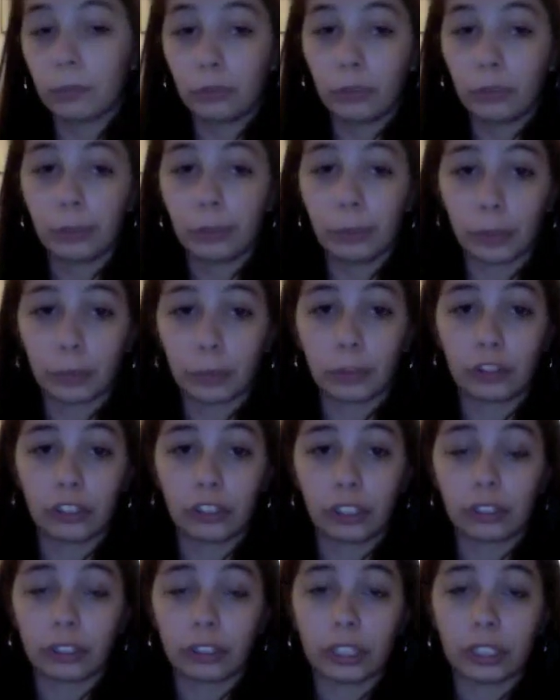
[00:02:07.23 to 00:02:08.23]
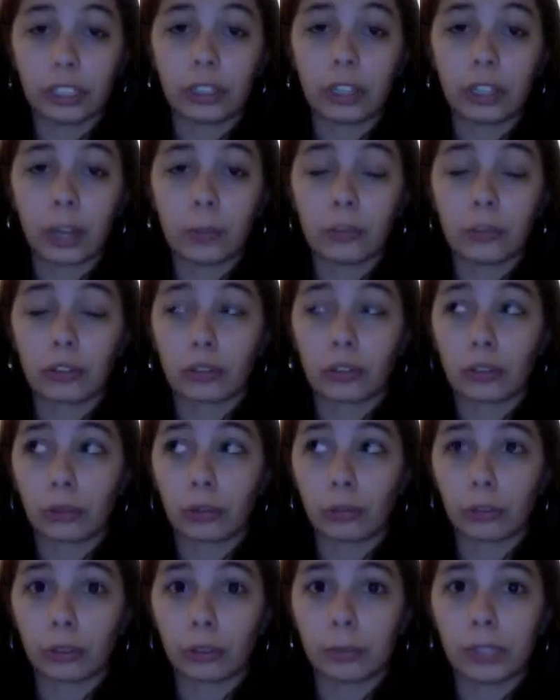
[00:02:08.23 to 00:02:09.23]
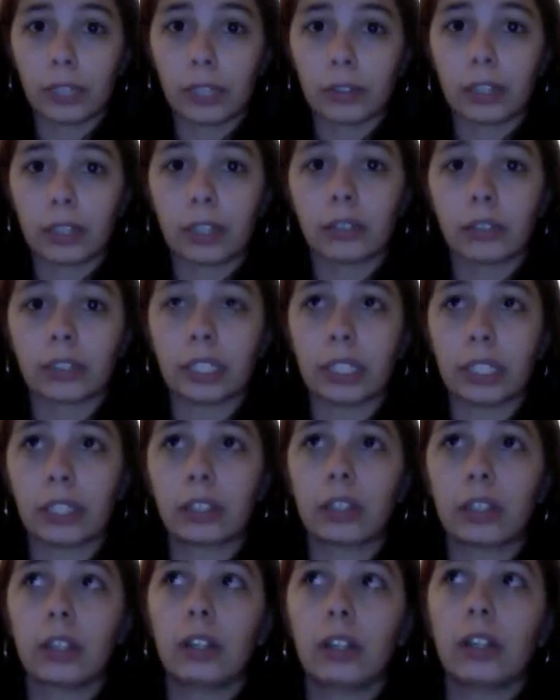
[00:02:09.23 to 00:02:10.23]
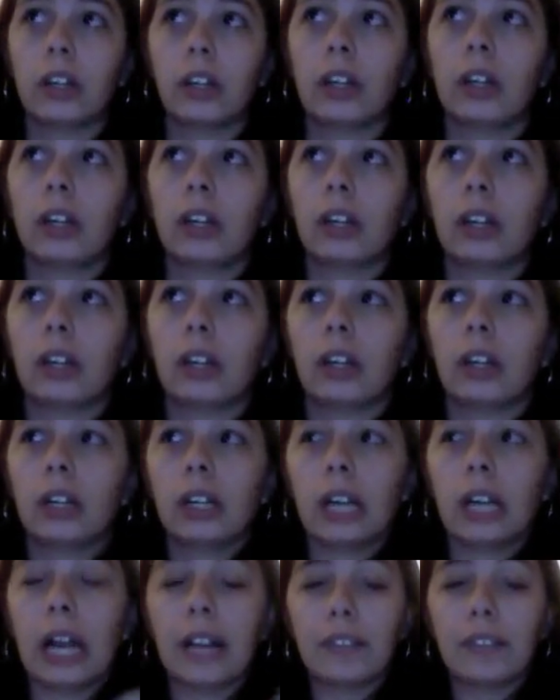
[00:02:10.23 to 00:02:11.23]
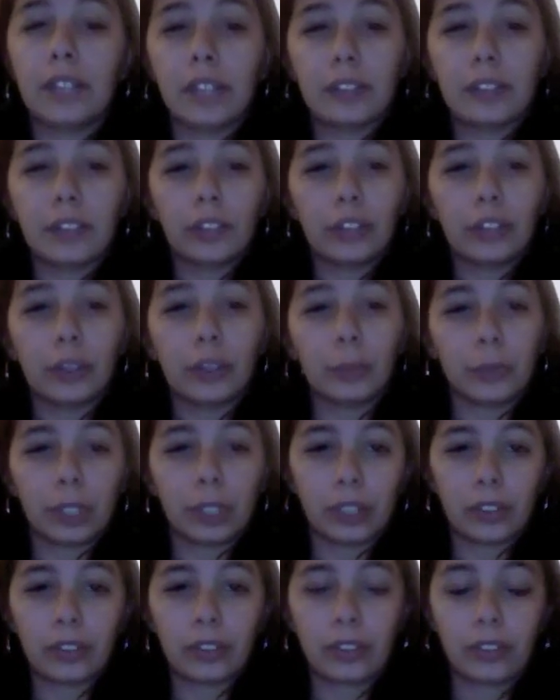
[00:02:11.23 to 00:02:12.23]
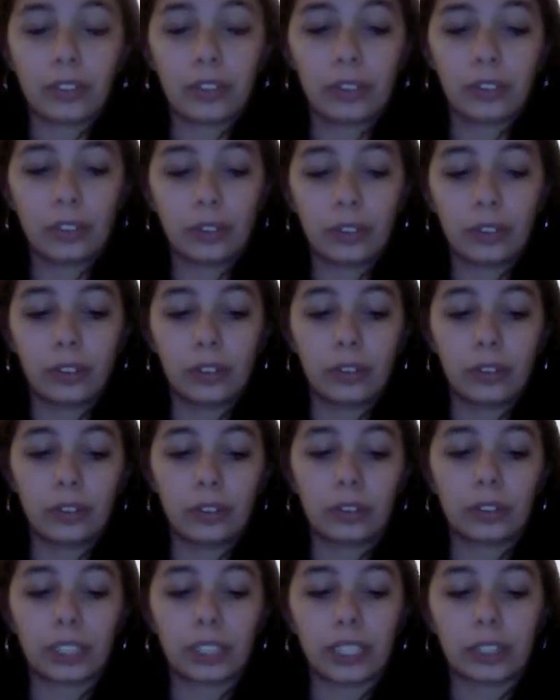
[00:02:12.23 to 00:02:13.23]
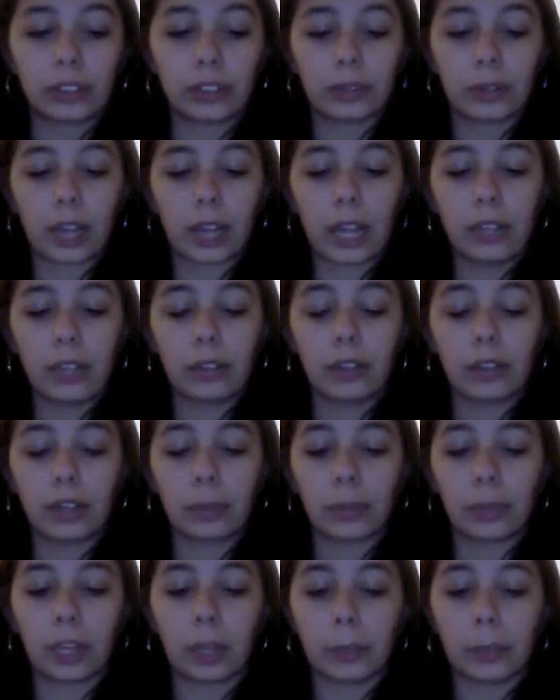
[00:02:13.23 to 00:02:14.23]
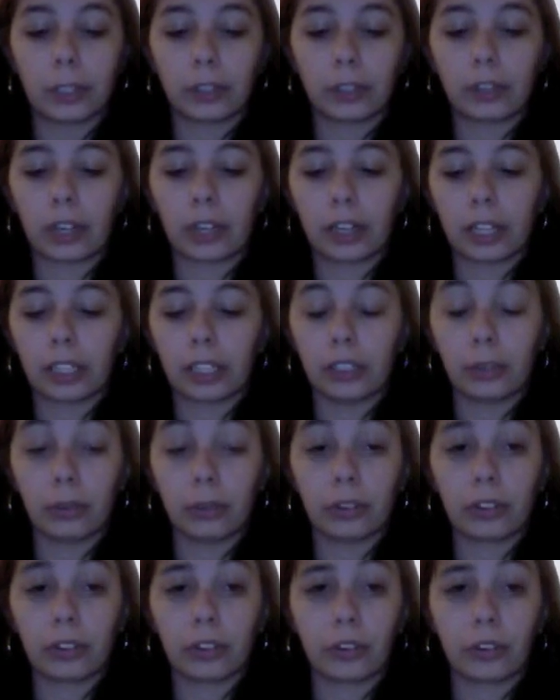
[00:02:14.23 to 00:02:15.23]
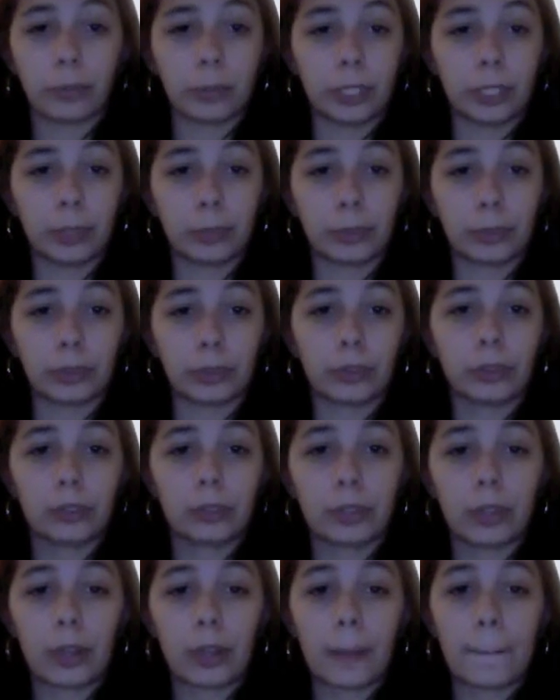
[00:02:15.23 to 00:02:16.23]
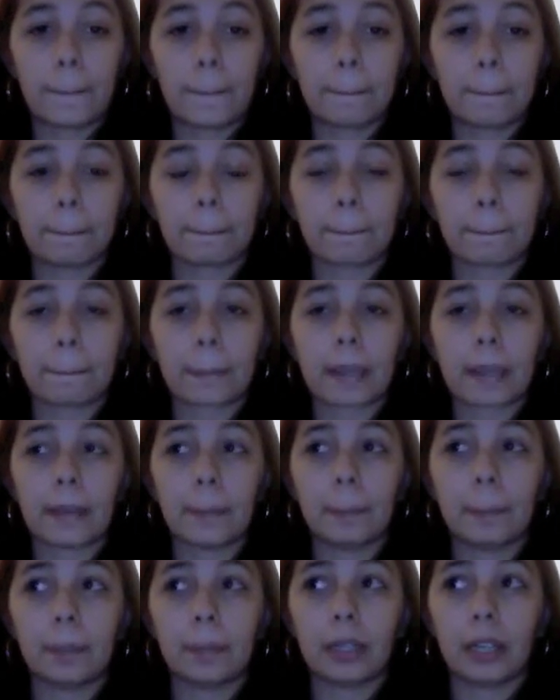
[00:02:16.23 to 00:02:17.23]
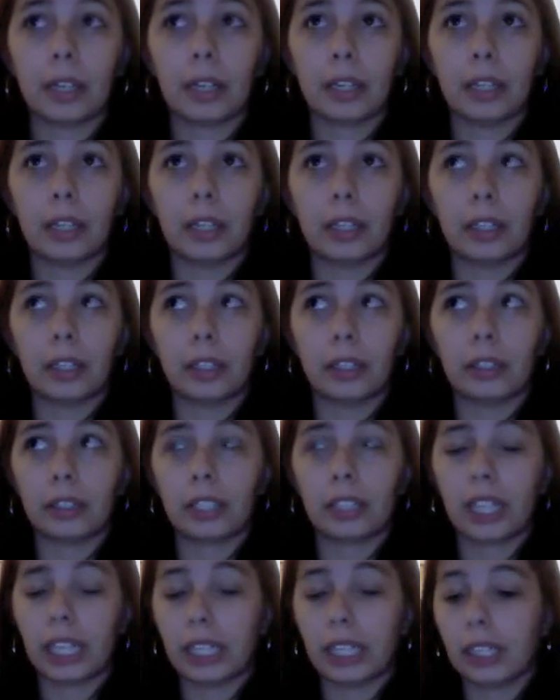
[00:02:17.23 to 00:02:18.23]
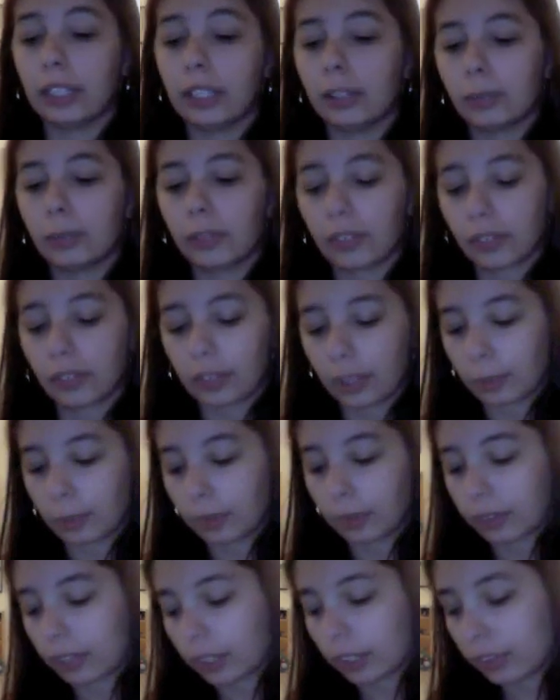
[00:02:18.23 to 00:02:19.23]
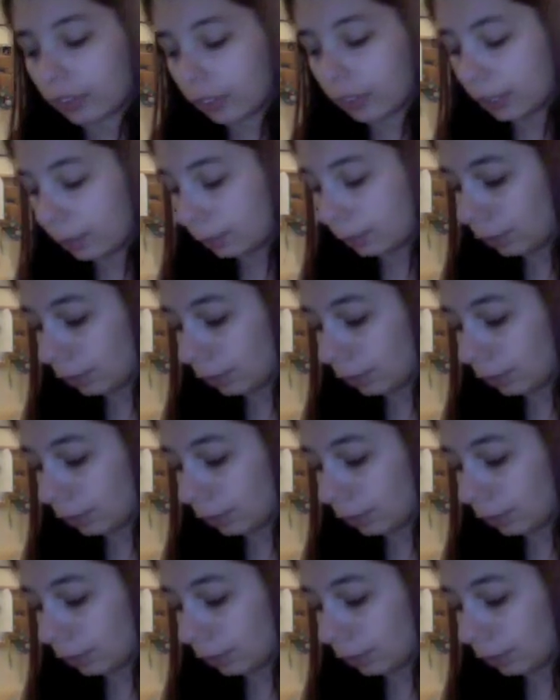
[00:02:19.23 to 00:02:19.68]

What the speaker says: book was genuinely good. I'm just so creeped out now. Like, I've never noticed, like, I know how when I'm in a crowd I notice other people, but Kane that was the guy's name, the